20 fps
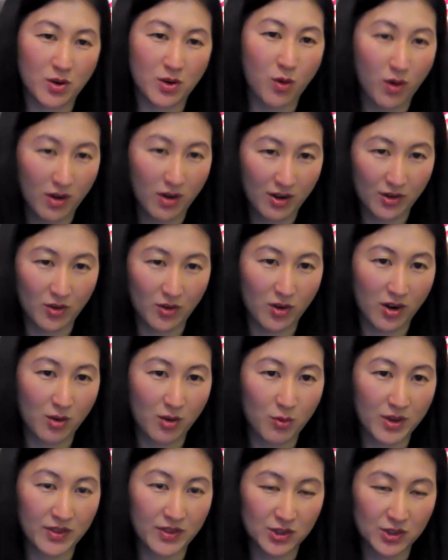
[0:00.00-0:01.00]
Corridor
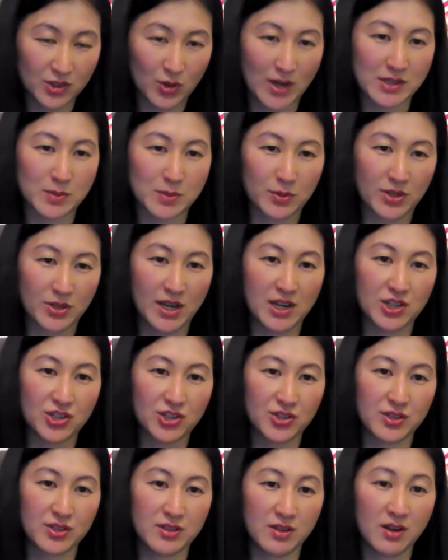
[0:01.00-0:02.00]
with the
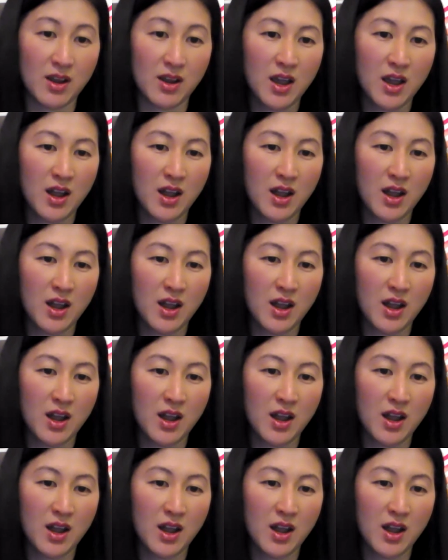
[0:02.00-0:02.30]
transportation,